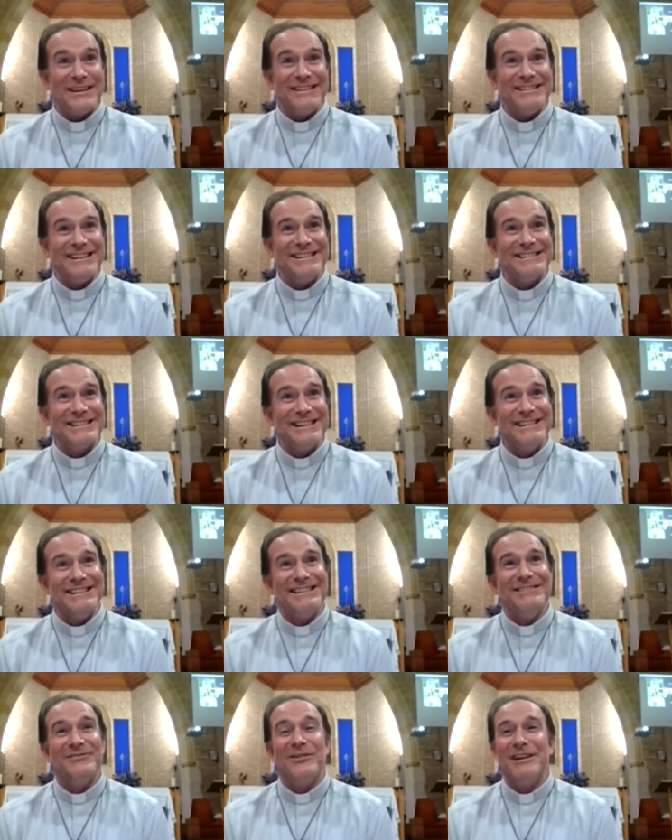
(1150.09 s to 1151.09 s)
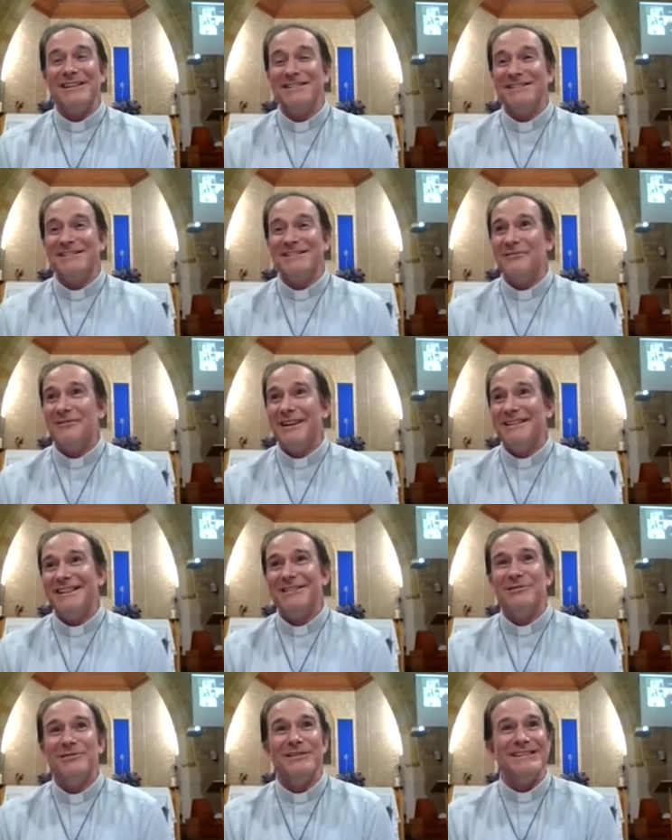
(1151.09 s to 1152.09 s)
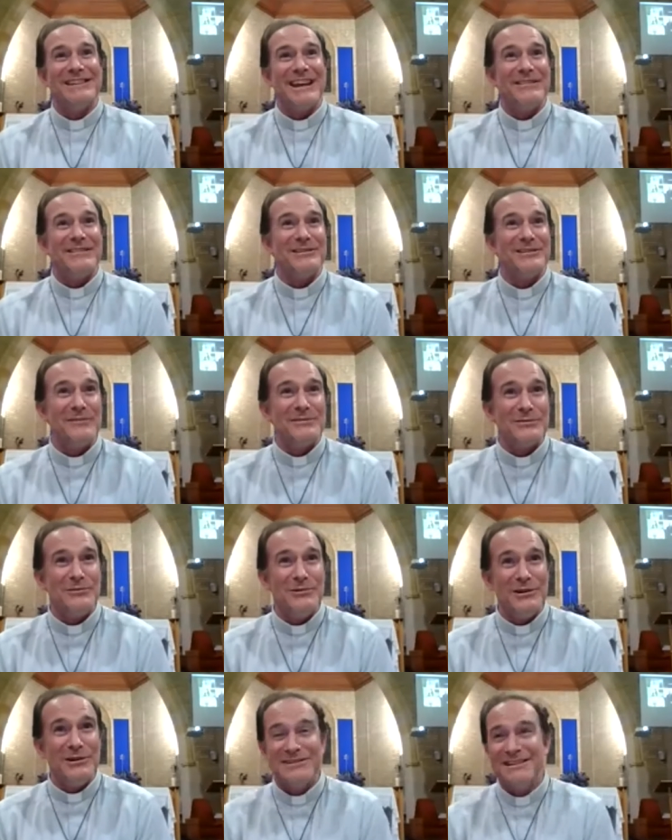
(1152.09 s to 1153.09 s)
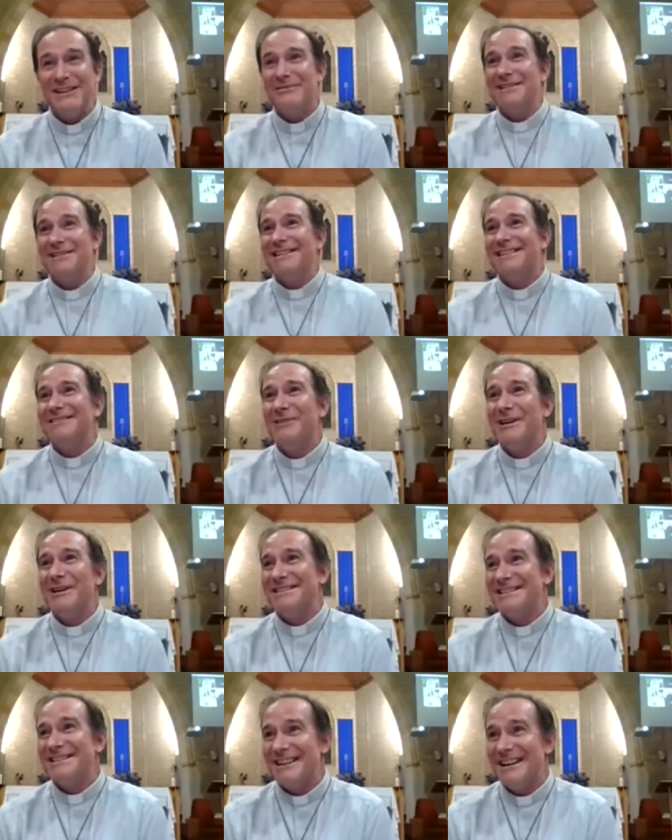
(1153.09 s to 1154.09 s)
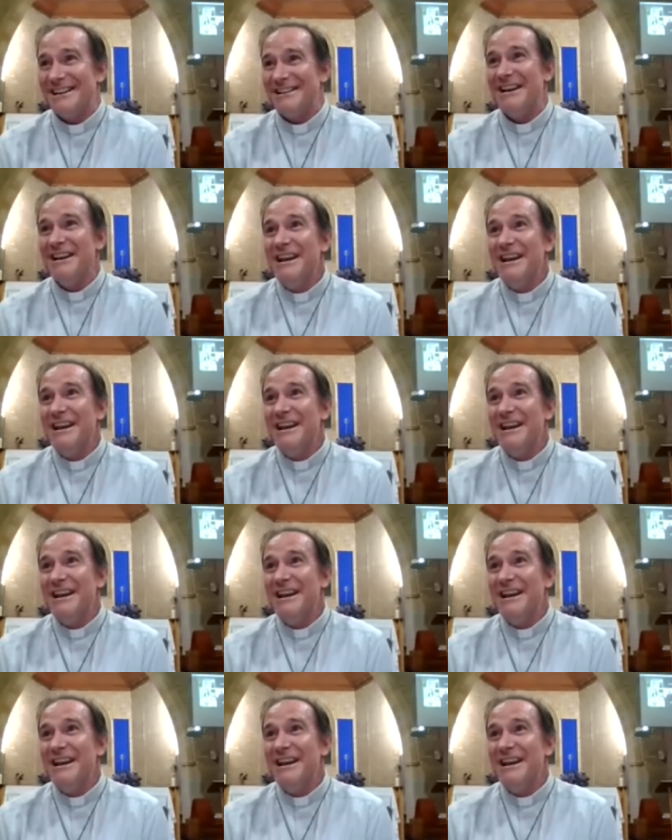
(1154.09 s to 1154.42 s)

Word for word: and then suddenly you find yourself inventing all these other types of words, everything ways to say it.